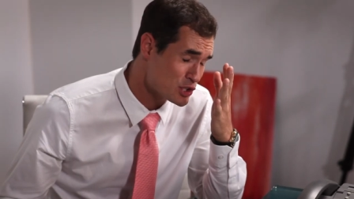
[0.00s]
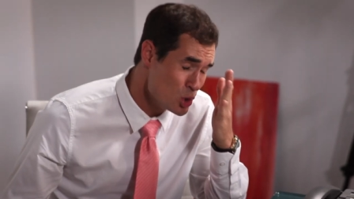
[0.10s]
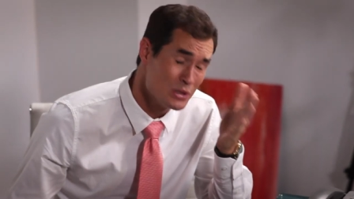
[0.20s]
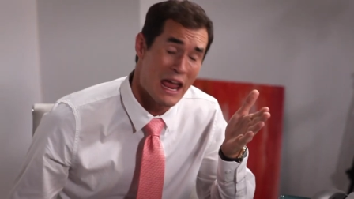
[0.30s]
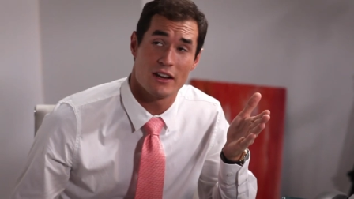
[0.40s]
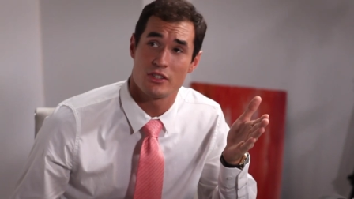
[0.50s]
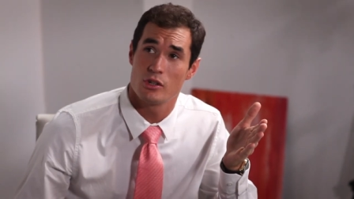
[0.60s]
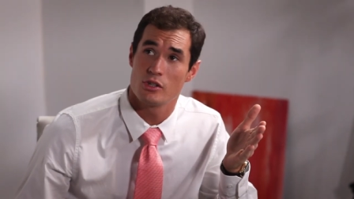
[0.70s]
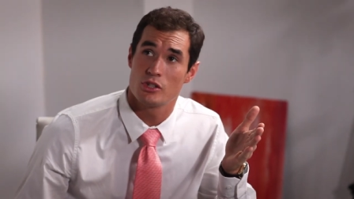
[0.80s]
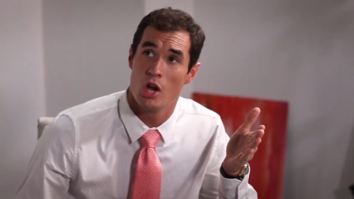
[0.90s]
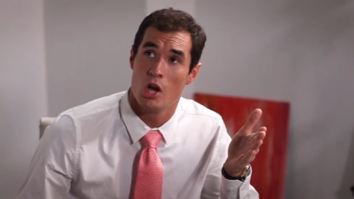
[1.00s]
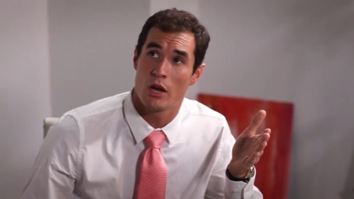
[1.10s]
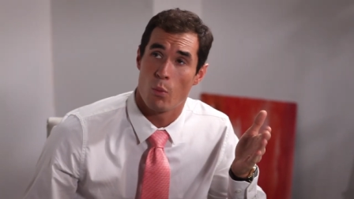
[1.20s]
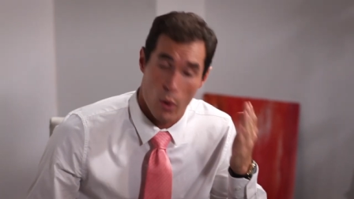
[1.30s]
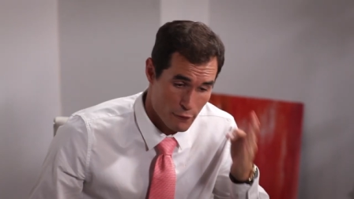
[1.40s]
two canisters?
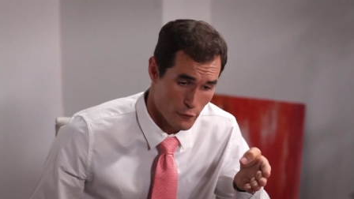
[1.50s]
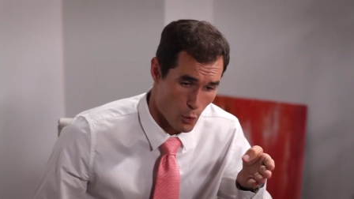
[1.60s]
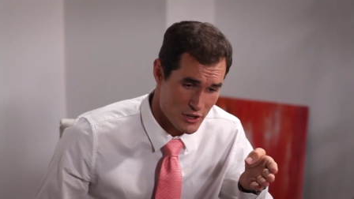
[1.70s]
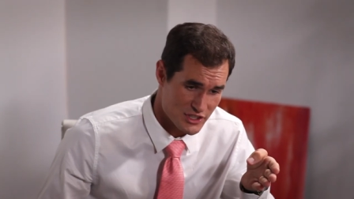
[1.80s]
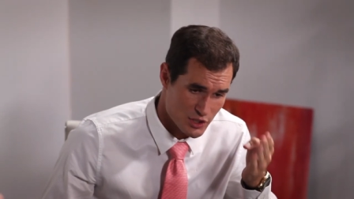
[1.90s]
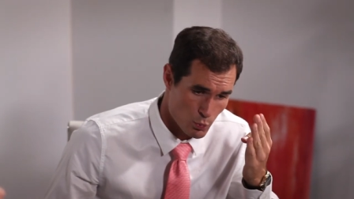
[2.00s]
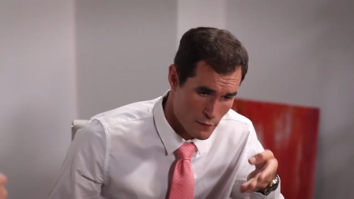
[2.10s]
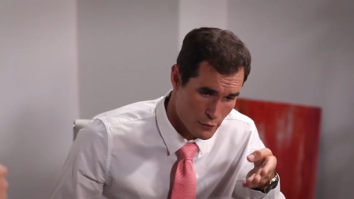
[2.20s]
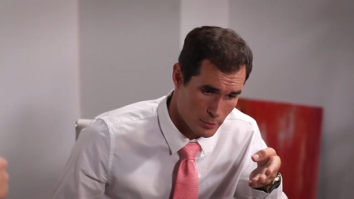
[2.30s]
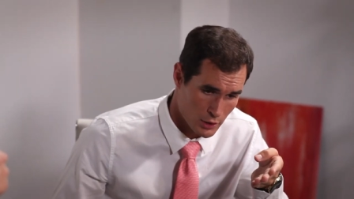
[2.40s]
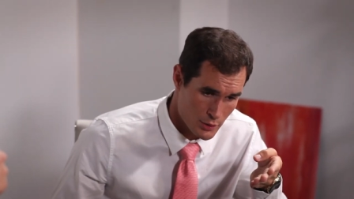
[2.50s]
One for voices and one for balloons?